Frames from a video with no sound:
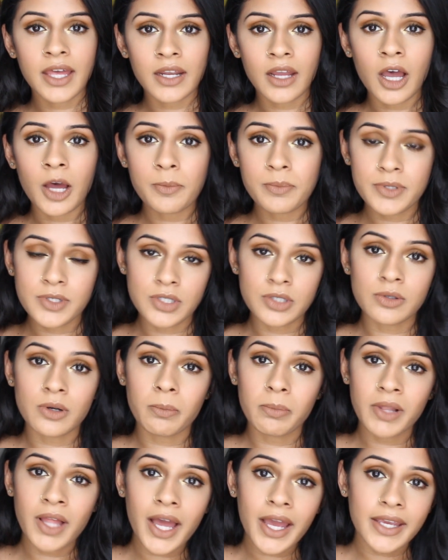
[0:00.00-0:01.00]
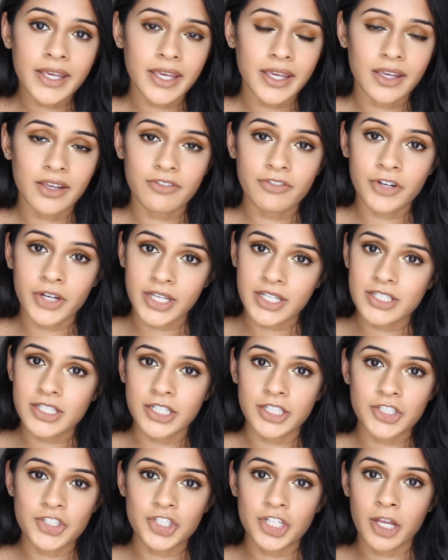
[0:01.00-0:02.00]
led up to applying for
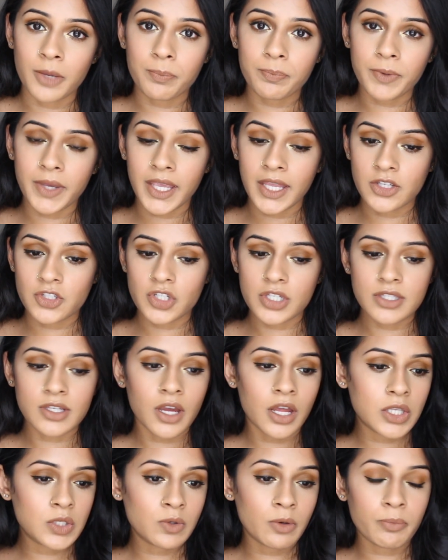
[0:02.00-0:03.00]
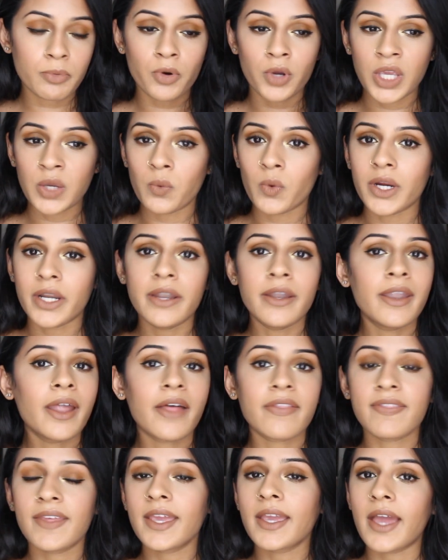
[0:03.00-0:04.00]
internship, it just got to a point where
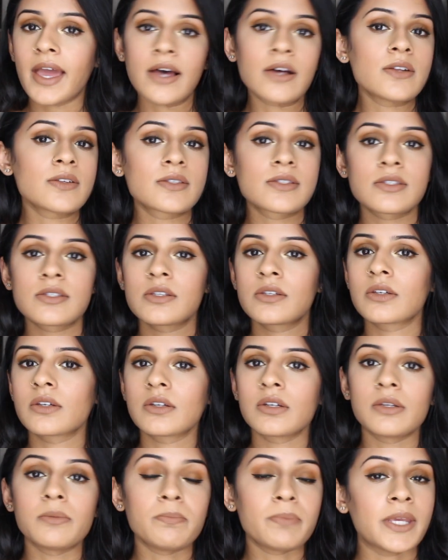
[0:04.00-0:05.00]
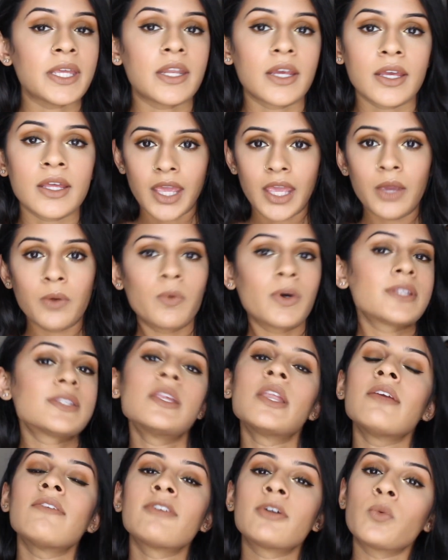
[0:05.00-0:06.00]
nothing else could beat it. It
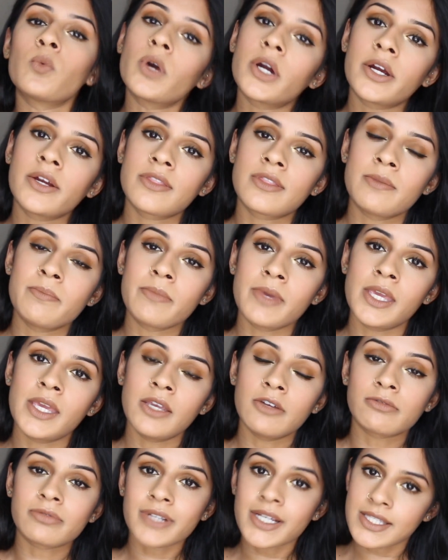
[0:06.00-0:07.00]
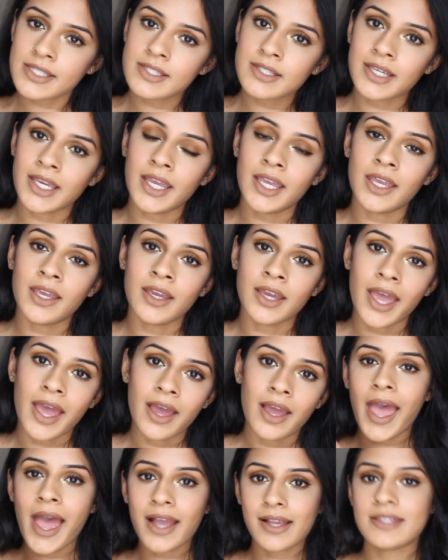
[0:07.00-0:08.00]
wasn't even worth me
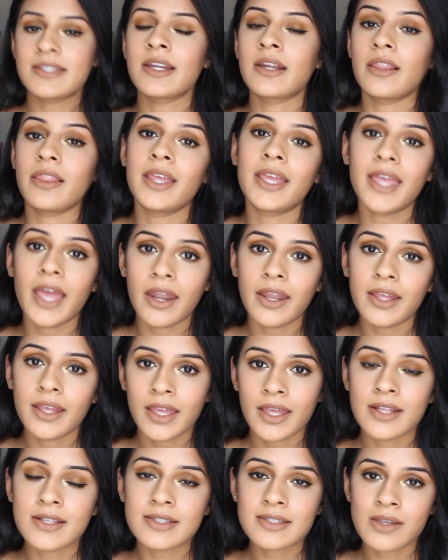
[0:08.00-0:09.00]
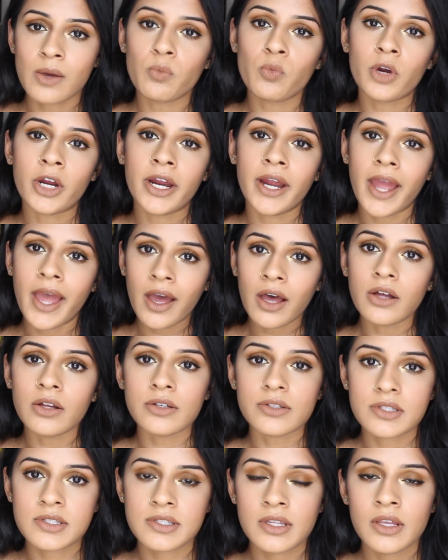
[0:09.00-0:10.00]
risking accidentally getting in somewhere
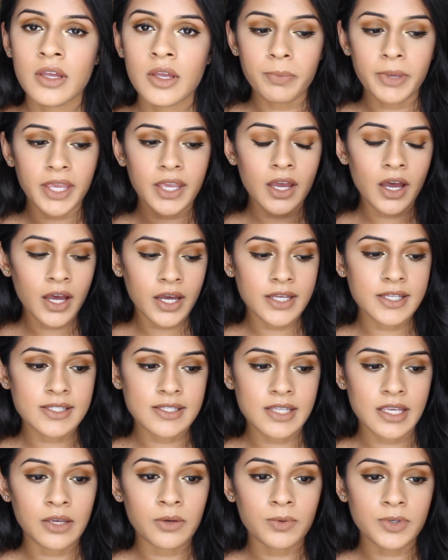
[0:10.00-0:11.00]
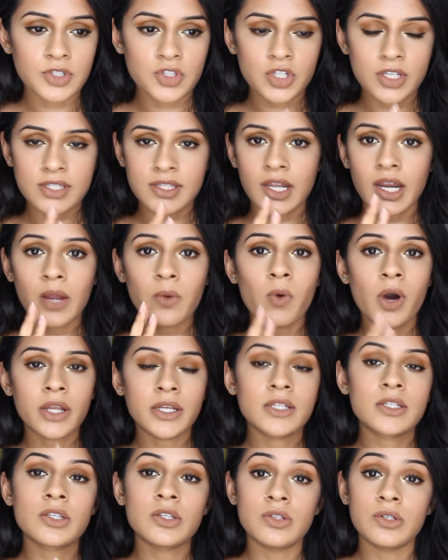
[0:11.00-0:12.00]
else, because it was just that I
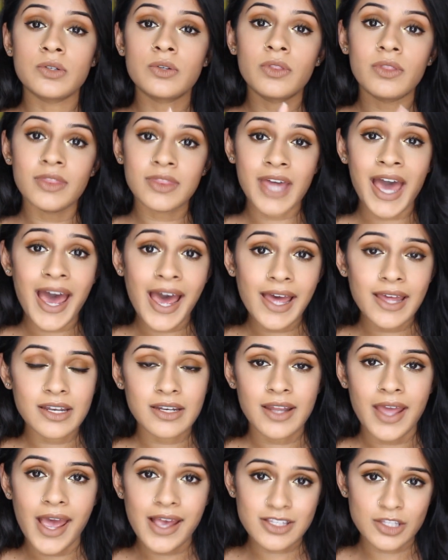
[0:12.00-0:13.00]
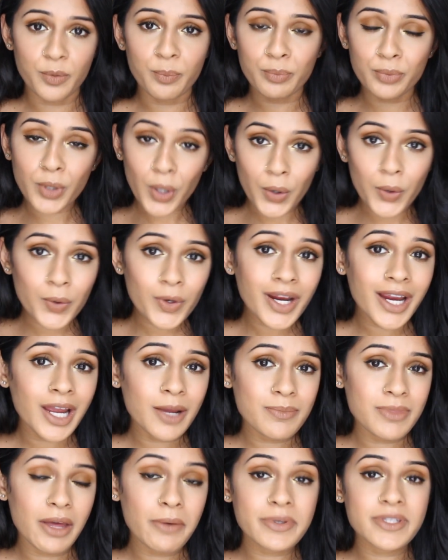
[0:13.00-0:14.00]
wanted to do that as a
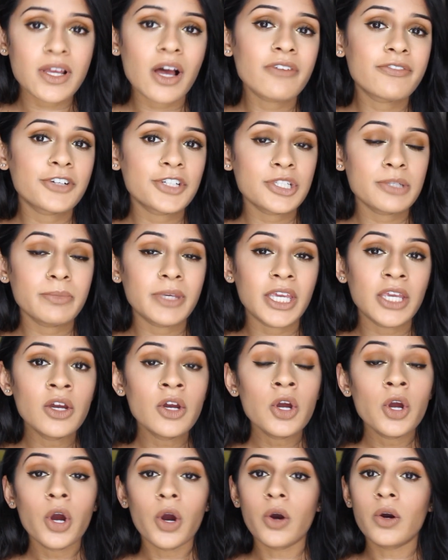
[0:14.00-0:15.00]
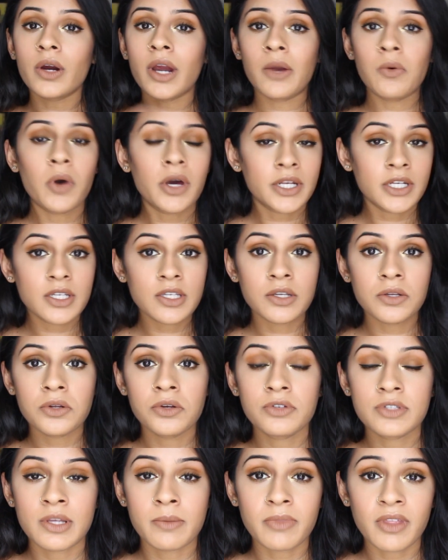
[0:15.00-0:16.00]
program that was offered to me, or I wanted to
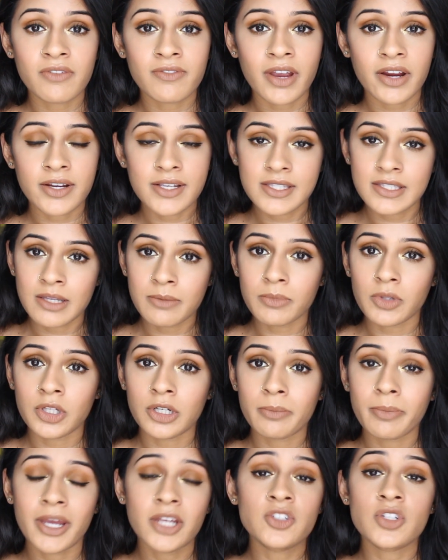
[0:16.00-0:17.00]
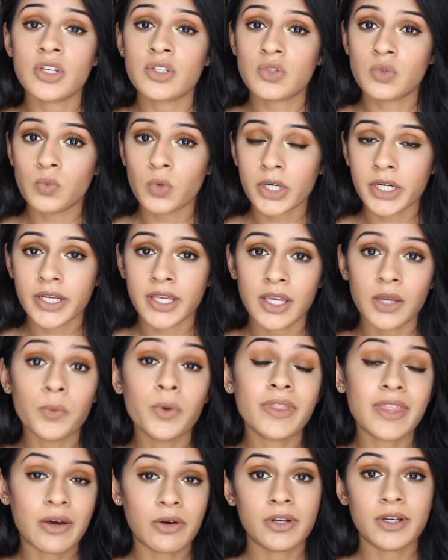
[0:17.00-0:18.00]
do something very similar by just working
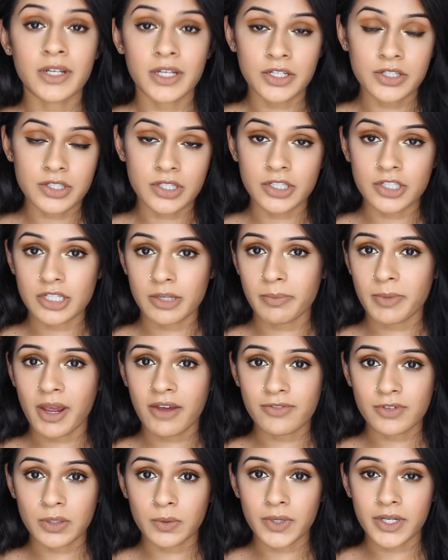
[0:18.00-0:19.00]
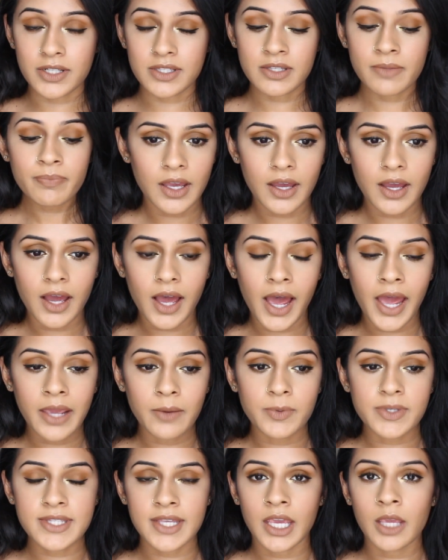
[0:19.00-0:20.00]
without an internship afterwards.
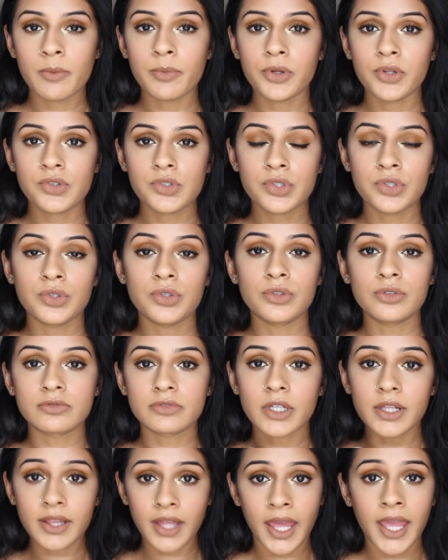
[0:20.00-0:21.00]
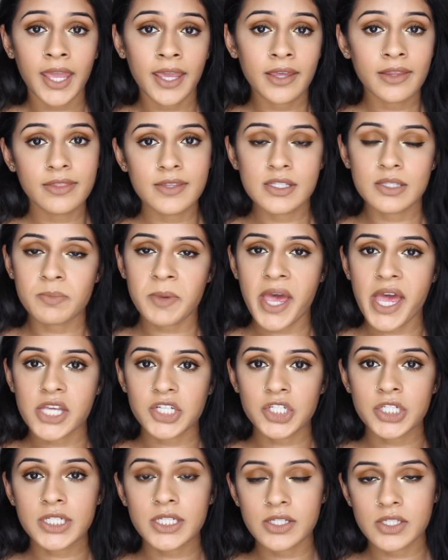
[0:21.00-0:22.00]
I was able to relay this
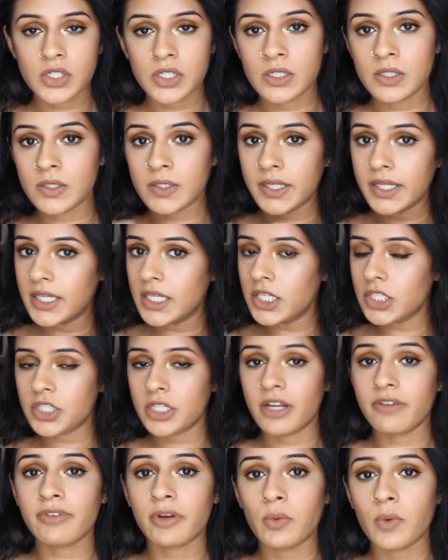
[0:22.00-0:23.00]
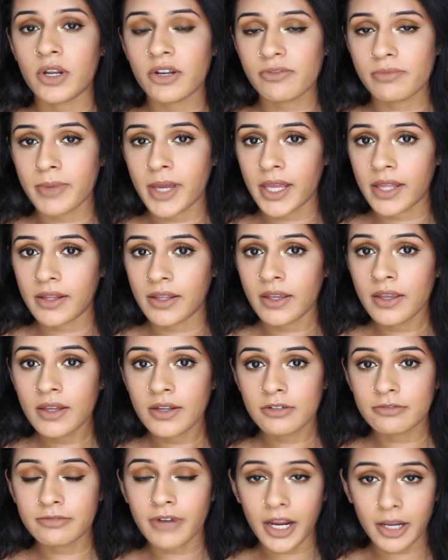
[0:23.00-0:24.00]
passion to each and every one of my
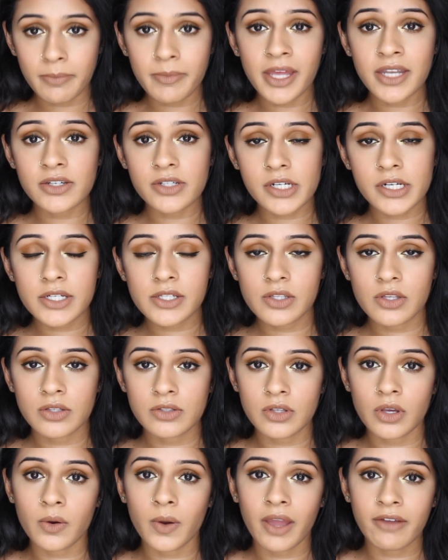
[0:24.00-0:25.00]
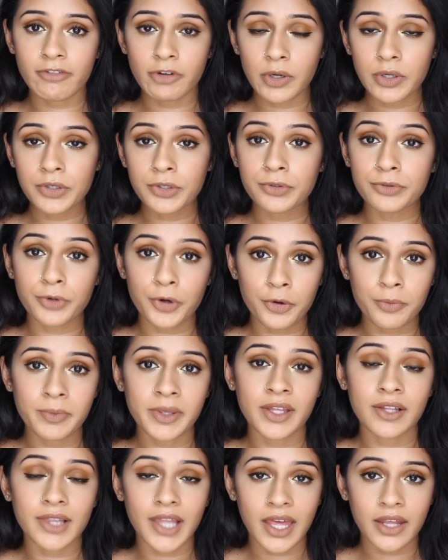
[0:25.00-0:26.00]
recommenders, so everyone who wrote
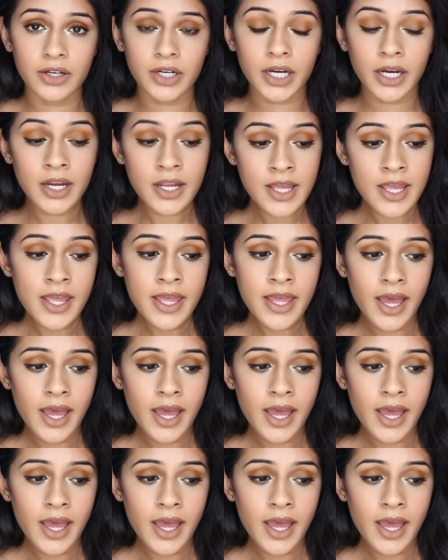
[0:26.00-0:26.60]
me a letter.